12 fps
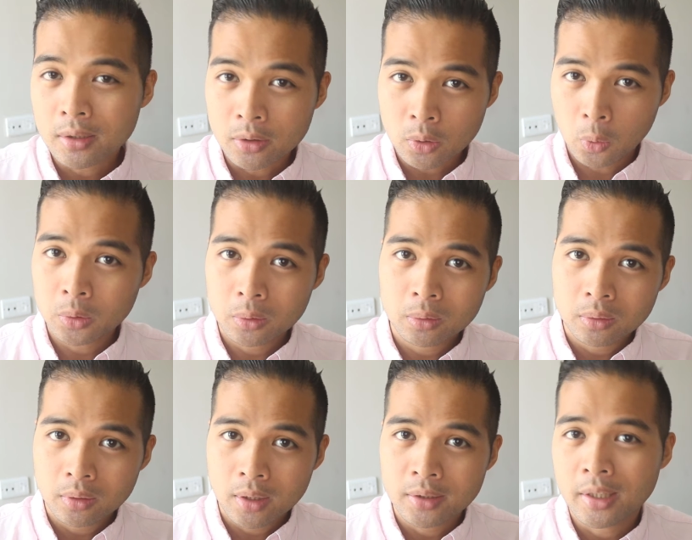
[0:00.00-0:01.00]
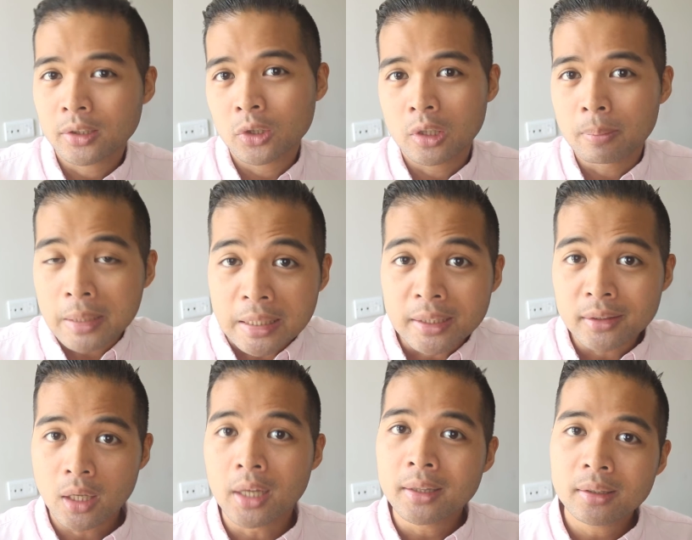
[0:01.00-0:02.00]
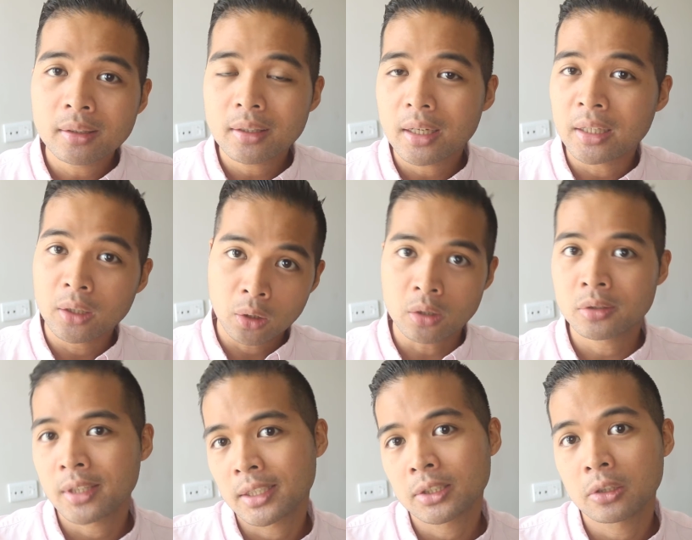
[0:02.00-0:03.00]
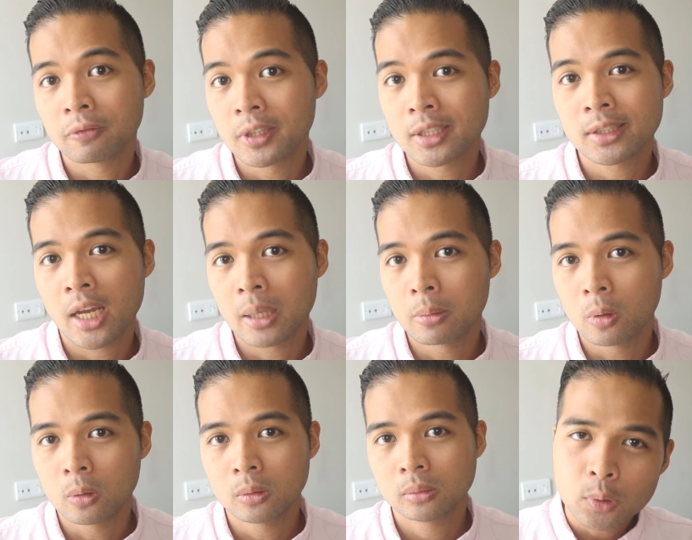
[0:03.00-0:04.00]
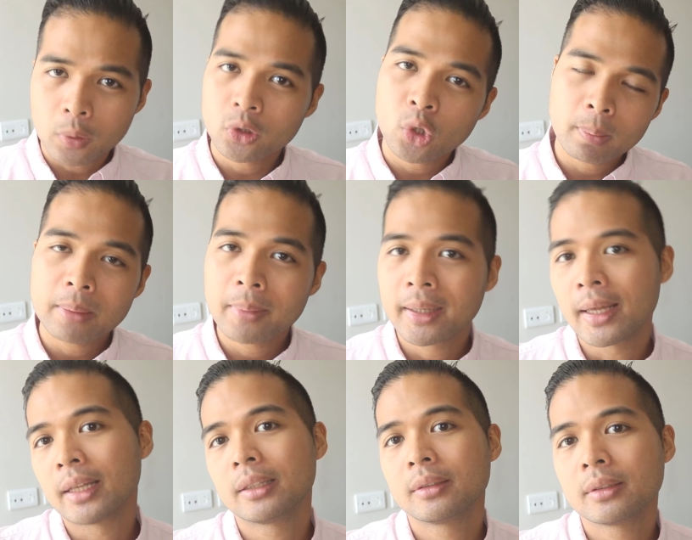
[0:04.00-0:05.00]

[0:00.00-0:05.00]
the total is actually being done in the context of this table. So what do I mean by that?